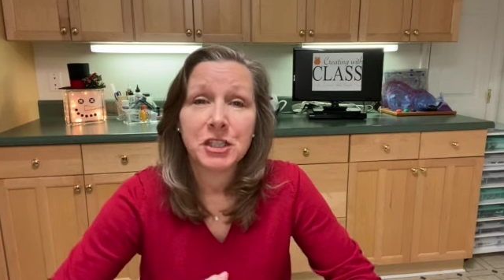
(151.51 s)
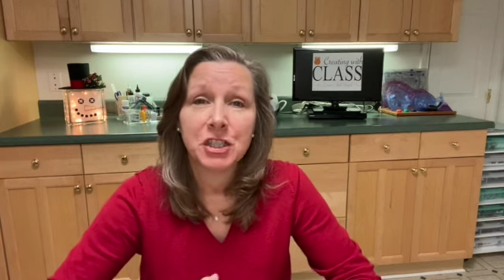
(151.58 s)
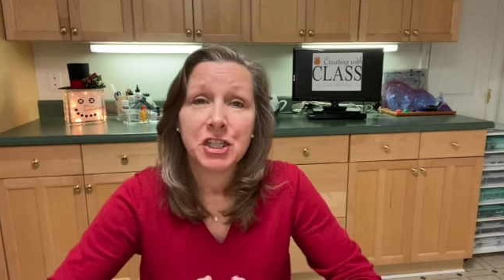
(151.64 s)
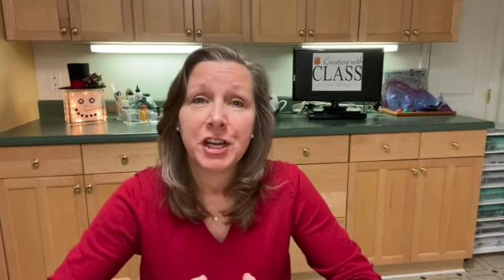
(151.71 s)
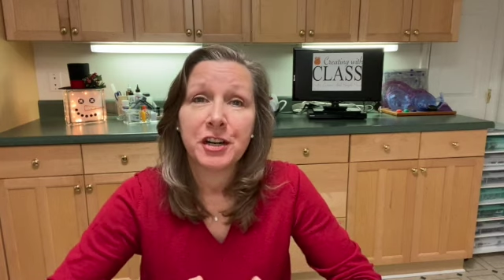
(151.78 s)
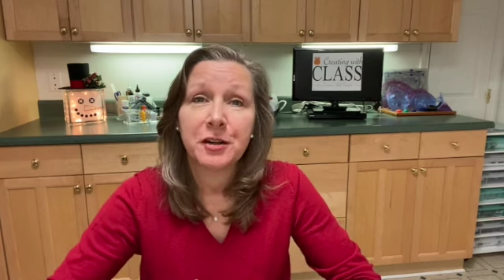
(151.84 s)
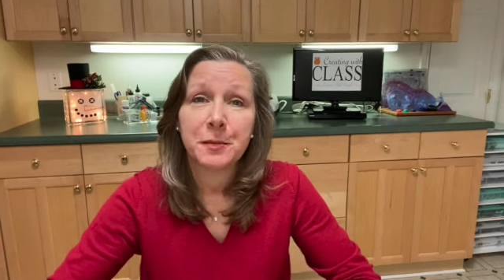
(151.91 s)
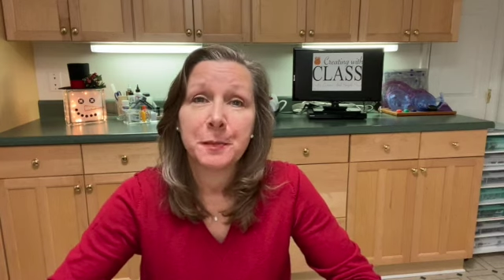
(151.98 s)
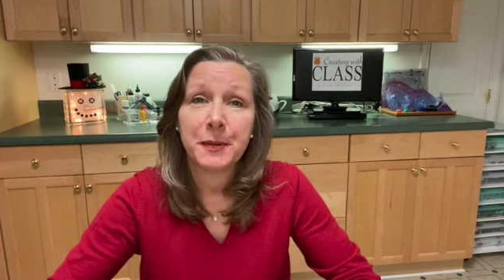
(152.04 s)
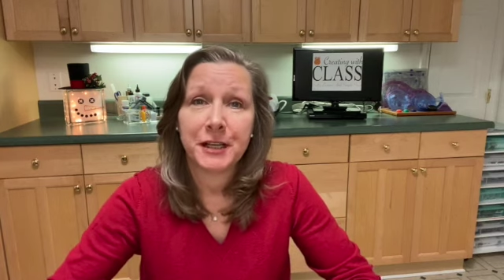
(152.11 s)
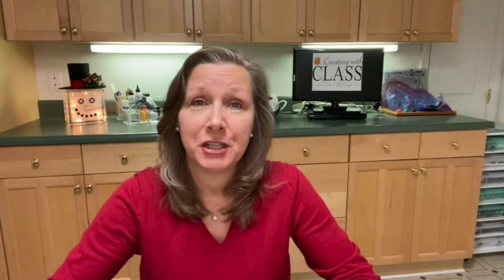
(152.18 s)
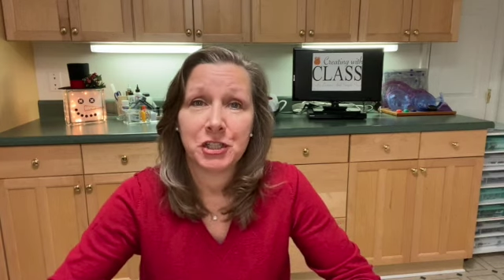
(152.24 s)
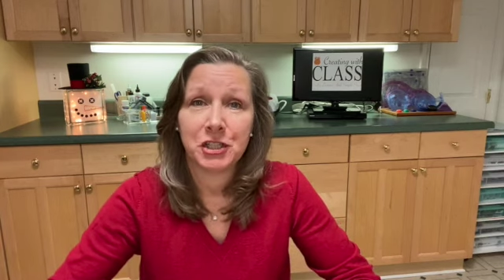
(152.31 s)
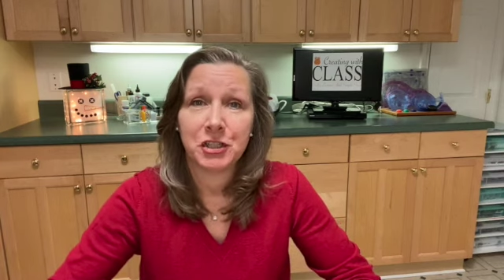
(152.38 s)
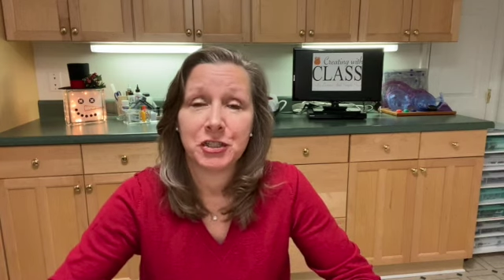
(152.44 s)
share
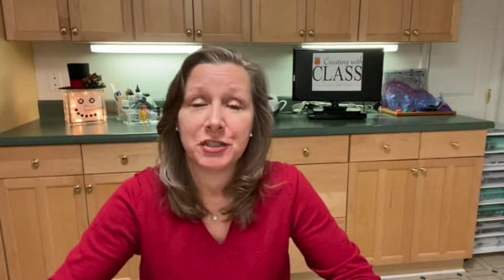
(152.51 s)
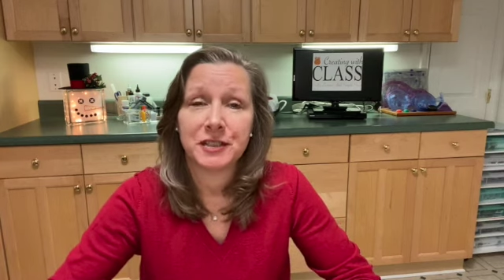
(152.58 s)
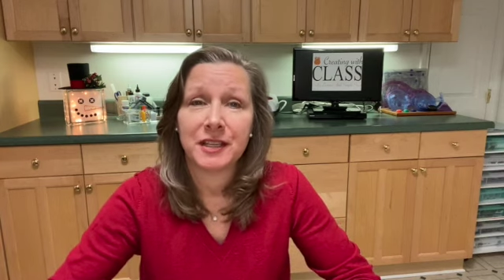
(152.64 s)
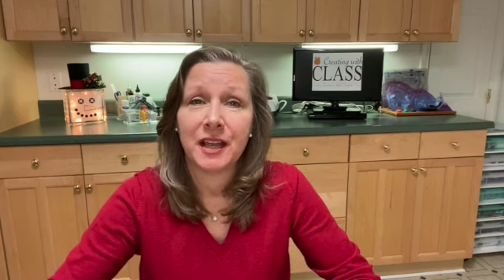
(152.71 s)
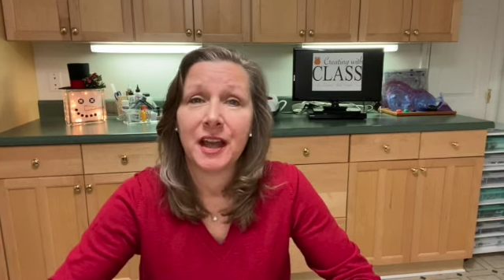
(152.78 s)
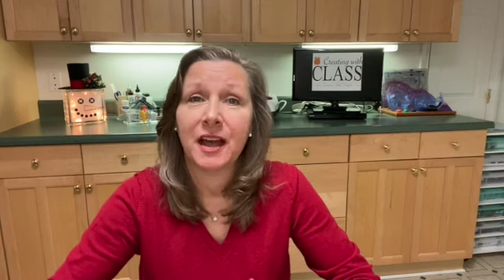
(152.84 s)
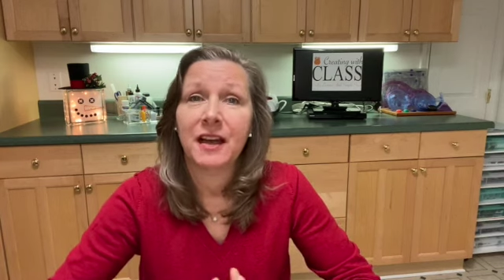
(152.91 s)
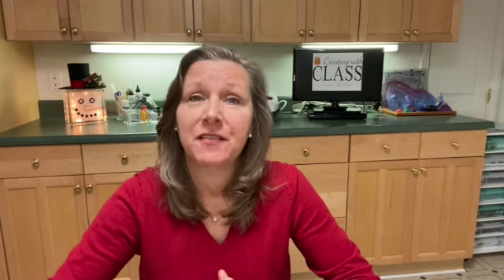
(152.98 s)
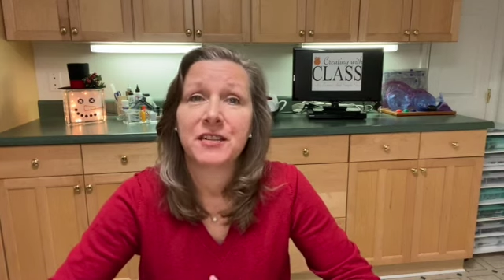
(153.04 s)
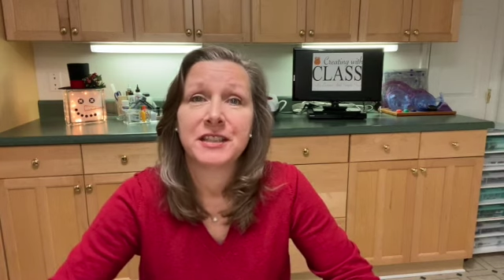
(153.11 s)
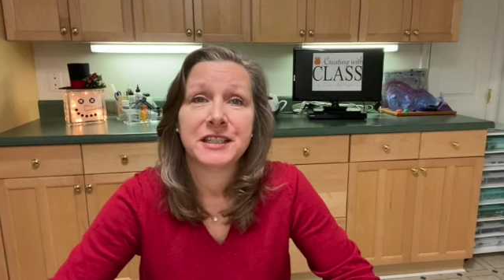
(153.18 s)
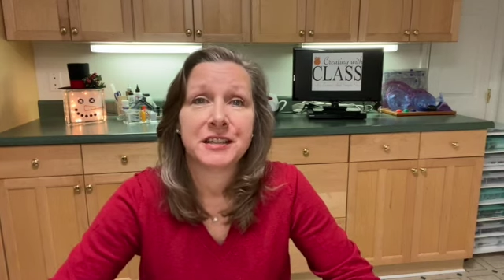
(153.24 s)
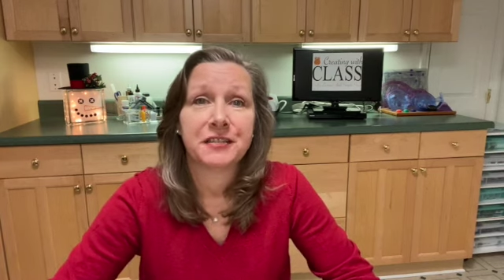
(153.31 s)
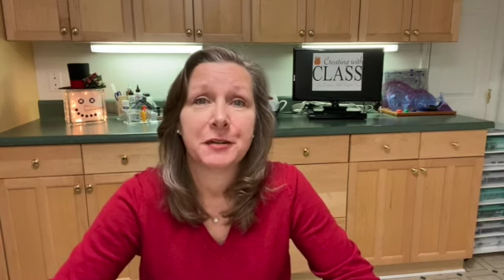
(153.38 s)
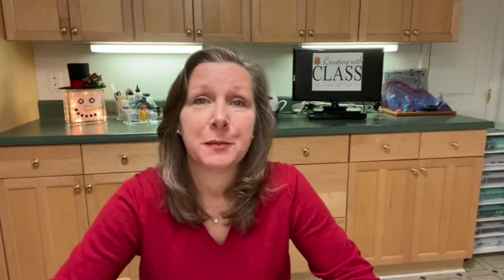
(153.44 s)
pictures of
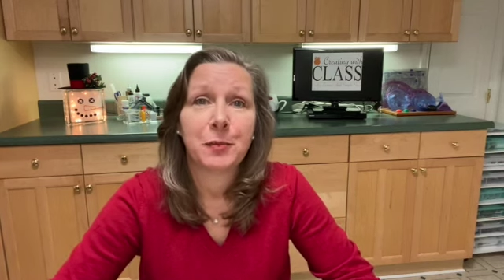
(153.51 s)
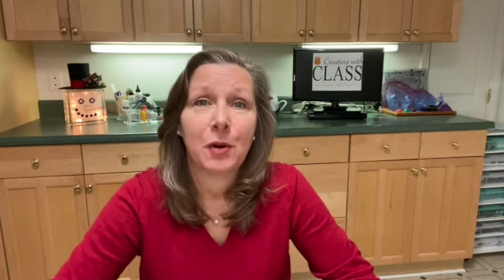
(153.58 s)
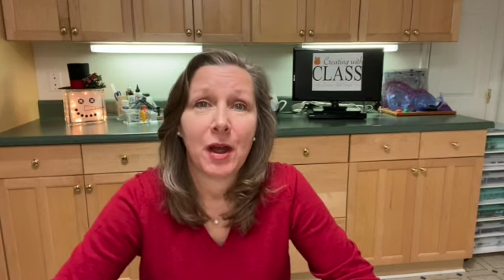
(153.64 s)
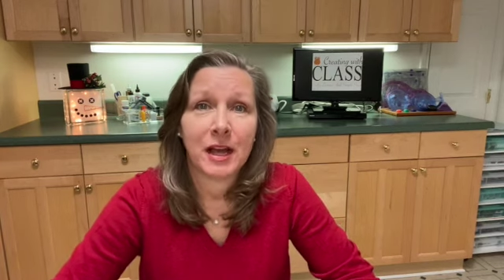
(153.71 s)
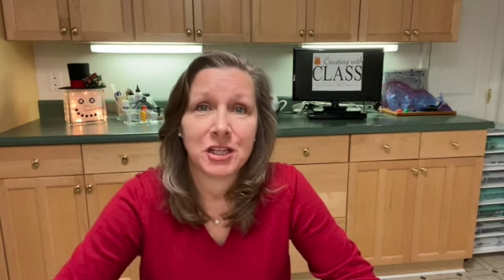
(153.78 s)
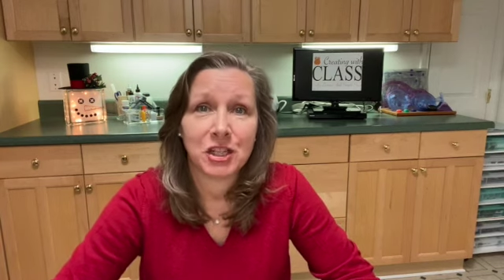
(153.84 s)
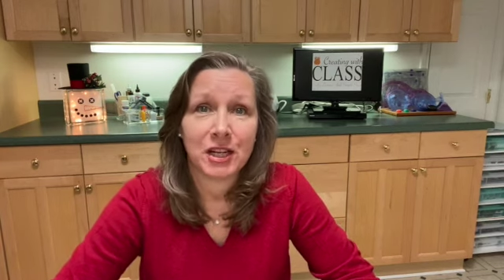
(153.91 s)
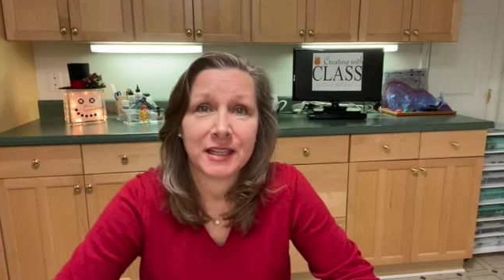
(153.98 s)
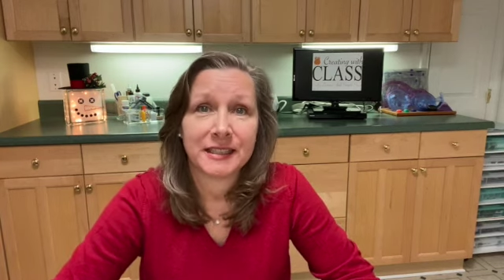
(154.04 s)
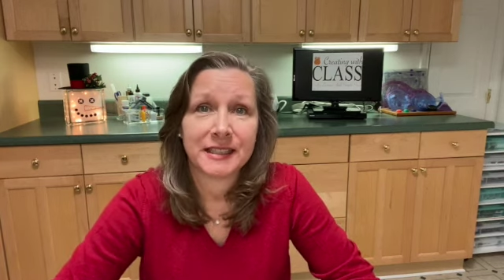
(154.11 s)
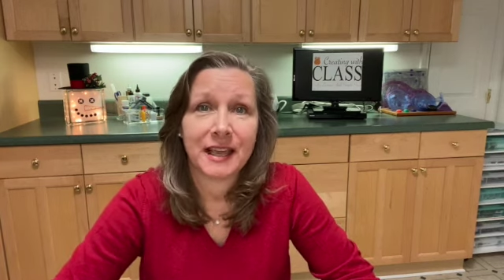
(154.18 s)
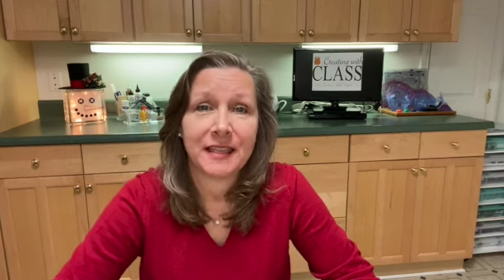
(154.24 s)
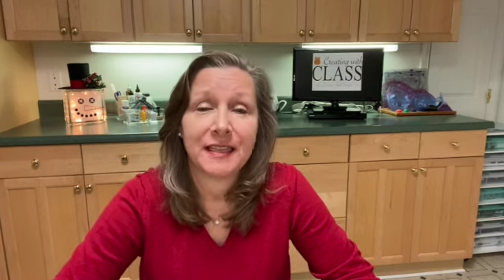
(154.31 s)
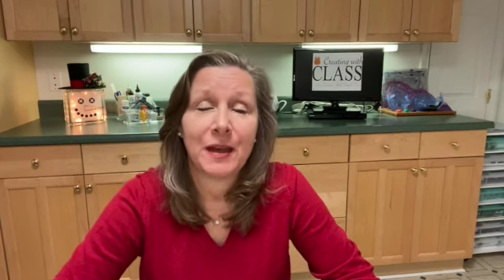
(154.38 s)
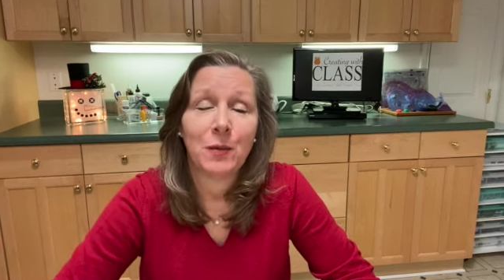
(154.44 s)
the different
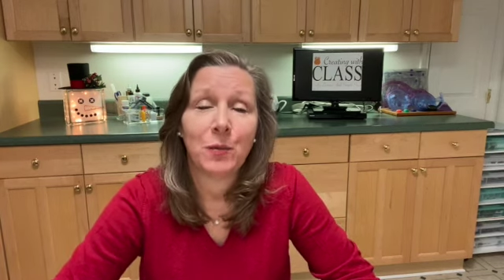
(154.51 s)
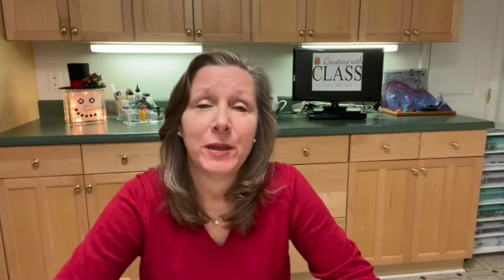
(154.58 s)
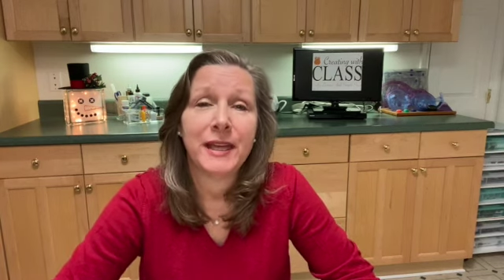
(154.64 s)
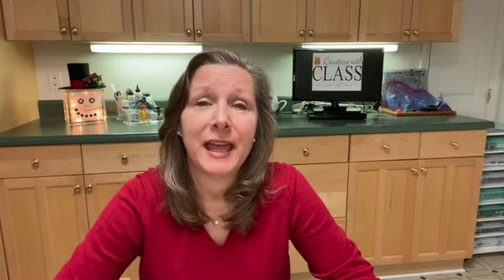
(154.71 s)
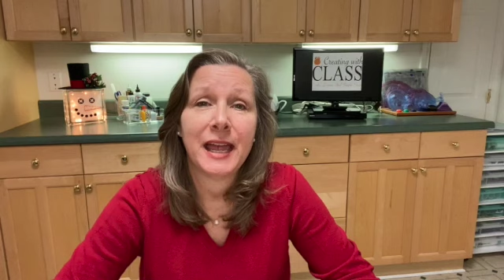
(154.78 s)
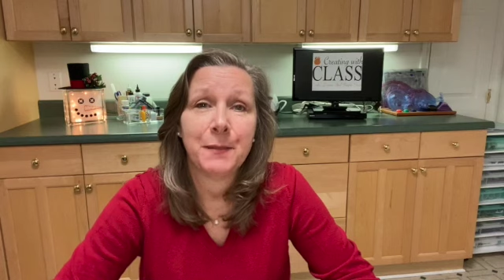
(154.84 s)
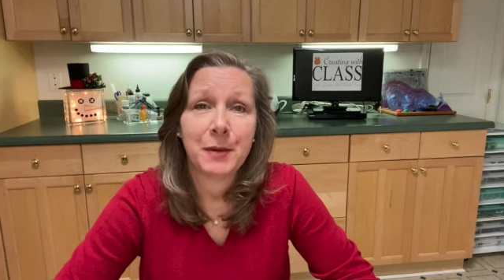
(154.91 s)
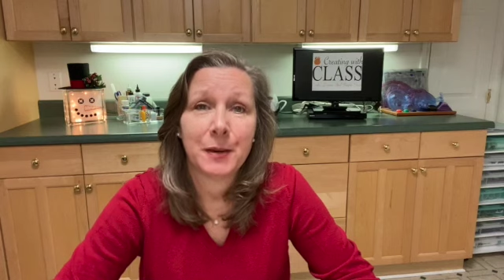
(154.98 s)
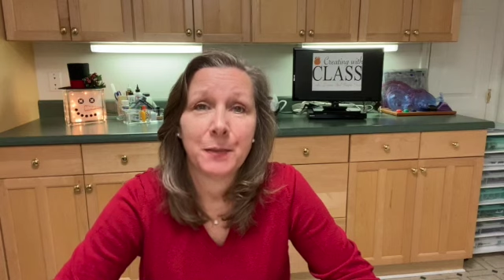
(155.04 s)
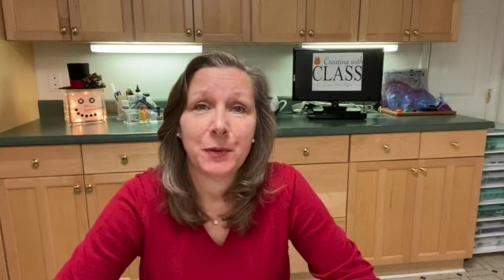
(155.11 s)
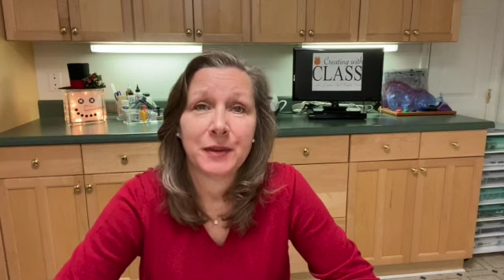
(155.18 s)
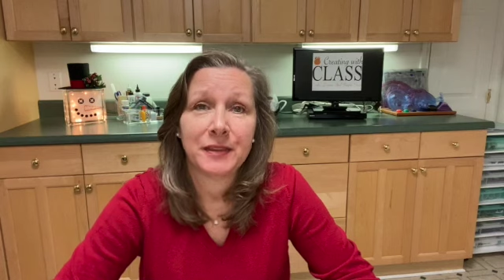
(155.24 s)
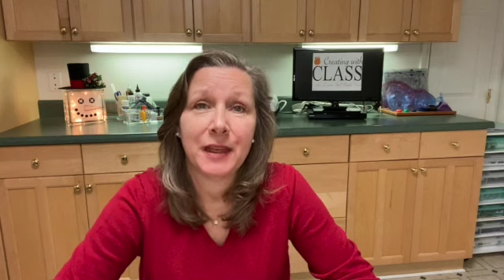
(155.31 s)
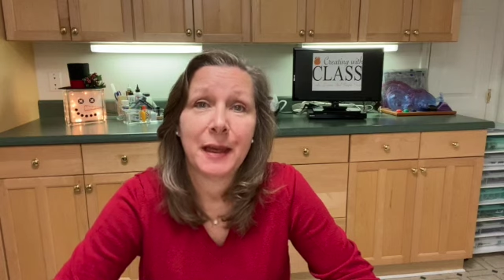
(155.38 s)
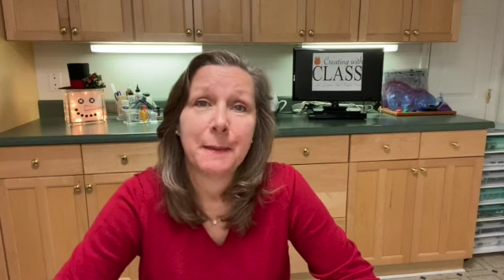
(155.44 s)
projects that we came up
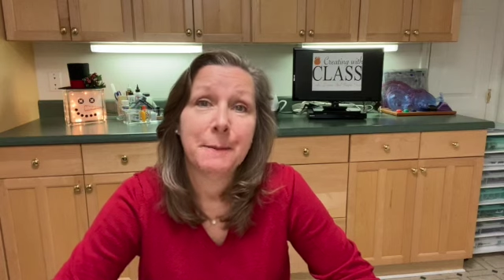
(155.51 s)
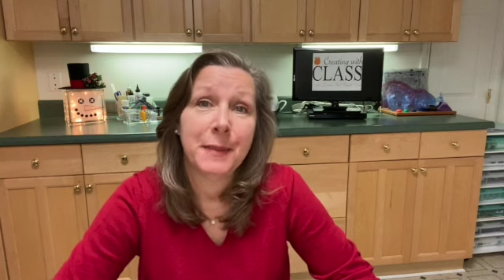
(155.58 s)
with